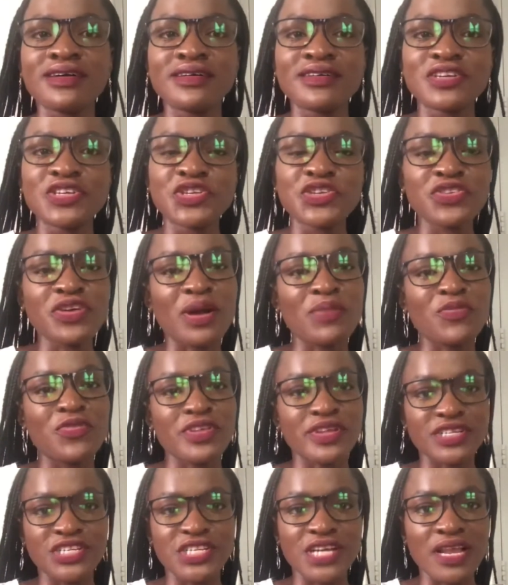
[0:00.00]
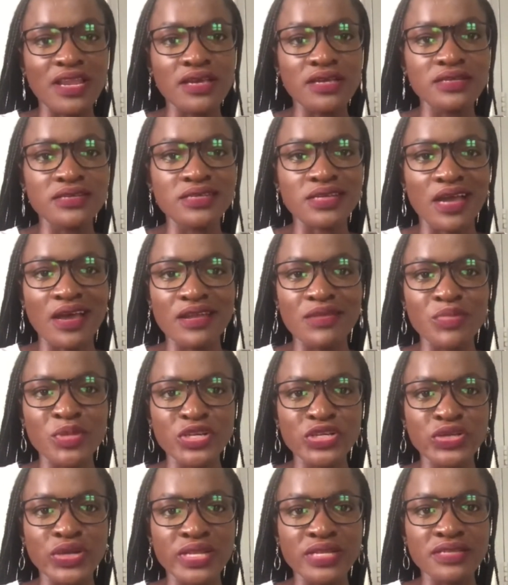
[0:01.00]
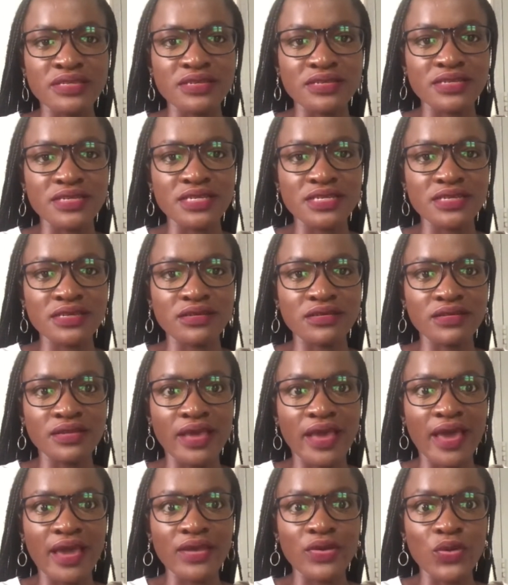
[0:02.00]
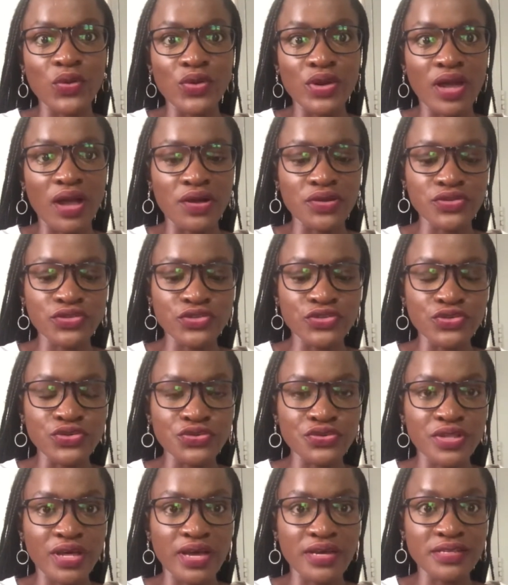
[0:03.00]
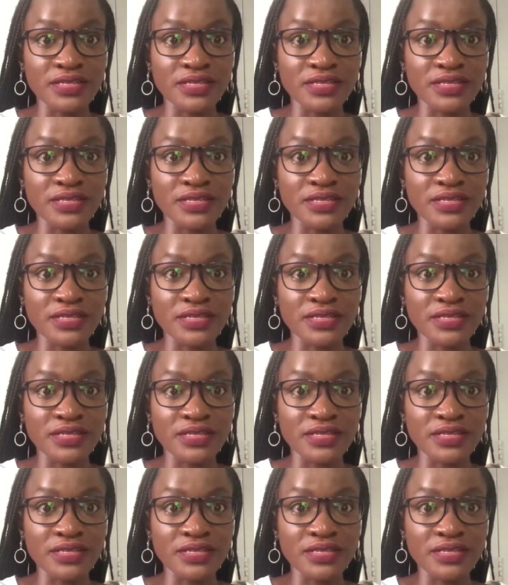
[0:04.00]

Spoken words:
show up for the challenge and make sure there's a detailed guide on how to do that.